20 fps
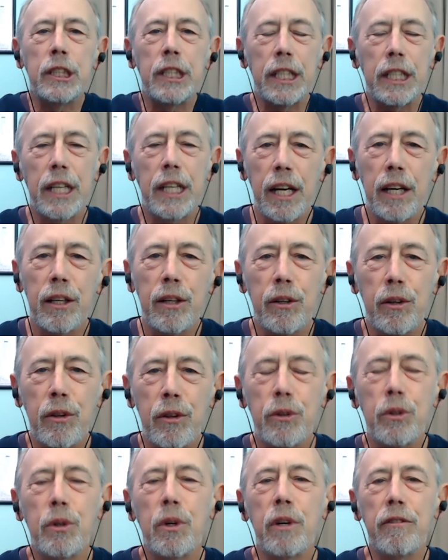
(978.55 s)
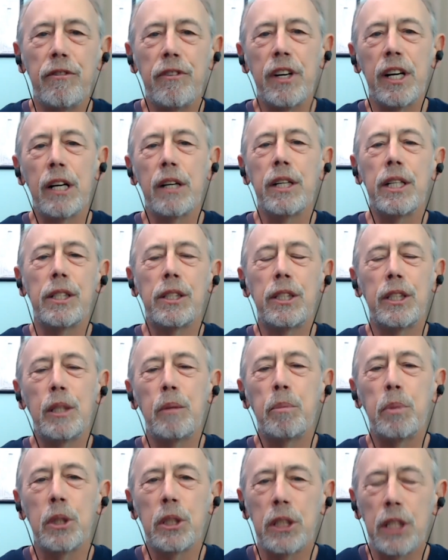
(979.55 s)
together through a very
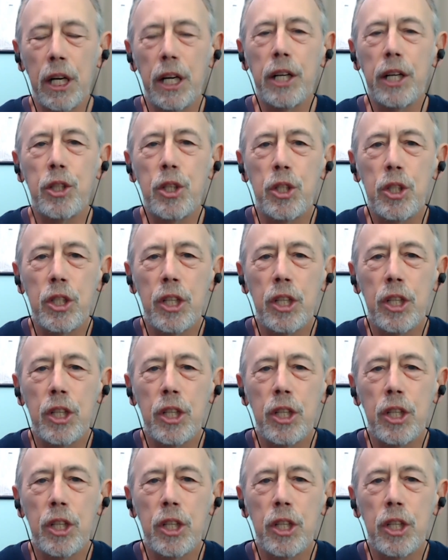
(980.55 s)
simple touch.